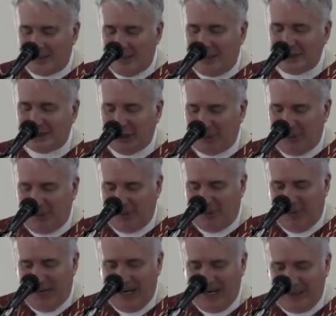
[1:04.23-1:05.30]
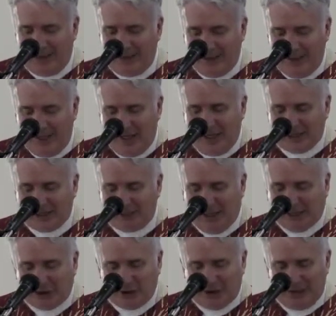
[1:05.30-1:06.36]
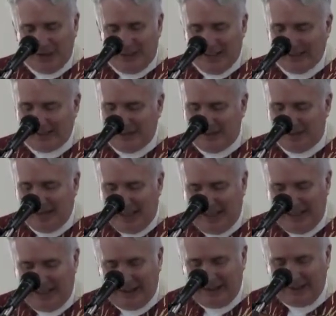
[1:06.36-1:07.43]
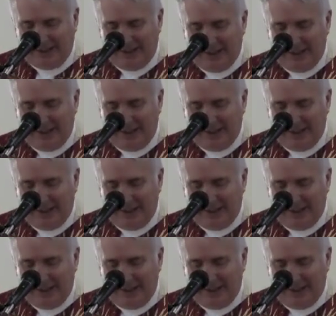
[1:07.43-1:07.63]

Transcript: the things that we prayed, especially at the beginning,